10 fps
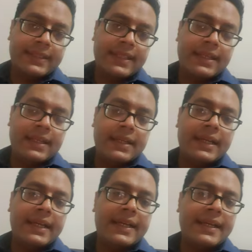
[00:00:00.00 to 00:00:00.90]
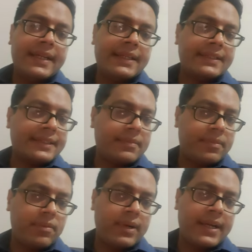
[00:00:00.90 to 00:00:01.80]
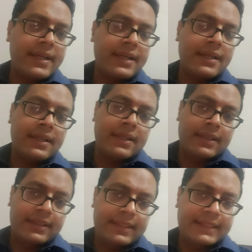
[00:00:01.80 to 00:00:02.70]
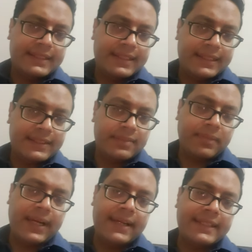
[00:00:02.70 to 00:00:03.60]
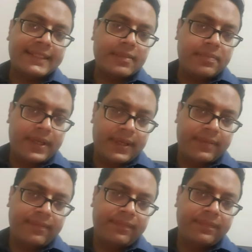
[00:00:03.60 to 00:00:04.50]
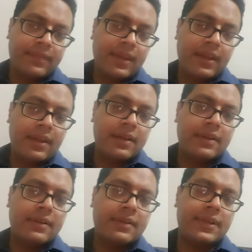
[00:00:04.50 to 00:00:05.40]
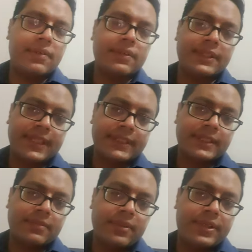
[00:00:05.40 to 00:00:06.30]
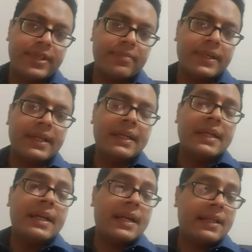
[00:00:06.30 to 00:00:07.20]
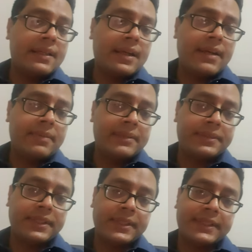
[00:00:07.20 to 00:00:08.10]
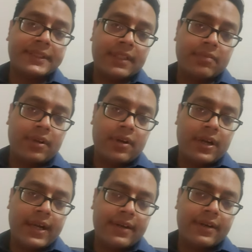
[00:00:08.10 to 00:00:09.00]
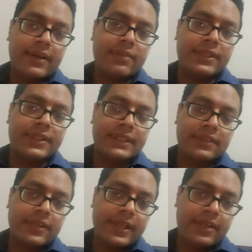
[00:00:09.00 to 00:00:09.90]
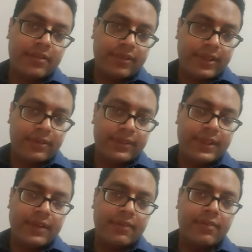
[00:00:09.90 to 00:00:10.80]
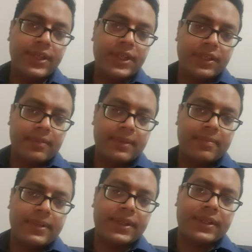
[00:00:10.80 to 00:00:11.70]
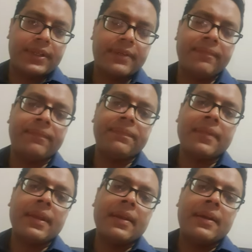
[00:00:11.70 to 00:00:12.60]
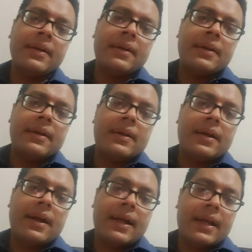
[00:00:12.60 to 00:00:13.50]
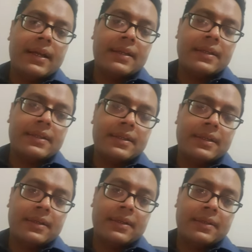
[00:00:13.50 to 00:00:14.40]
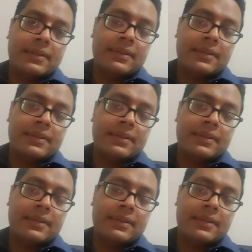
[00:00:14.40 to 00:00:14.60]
a chelating agents are provided, these things might disappear due to the successful treatment. Another eye manifestation is sunflower cataract, which does not interfere with the vision of the patient and uh,